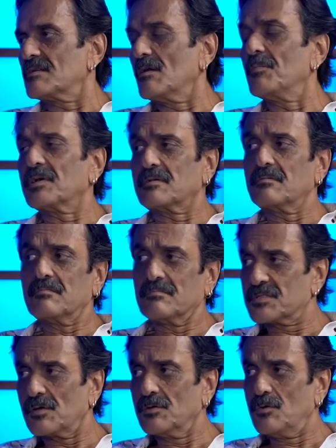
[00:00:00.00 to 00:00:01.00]
No, but
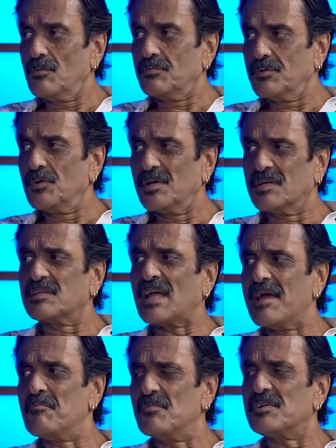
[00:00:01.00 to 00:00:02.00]
so you did
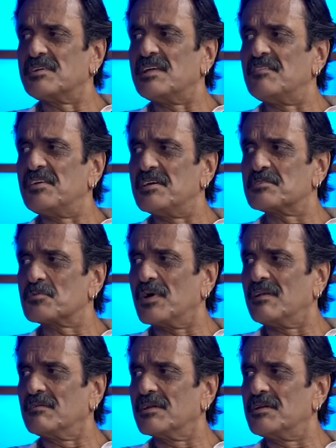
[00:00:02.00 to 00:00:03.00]
time with TV as
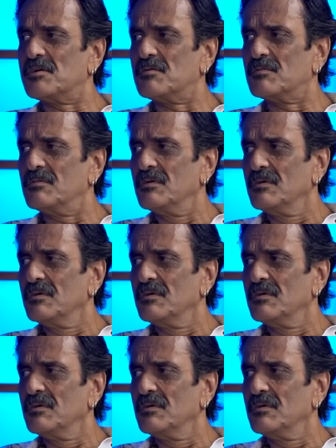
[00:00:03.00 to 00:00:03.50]
well, did you?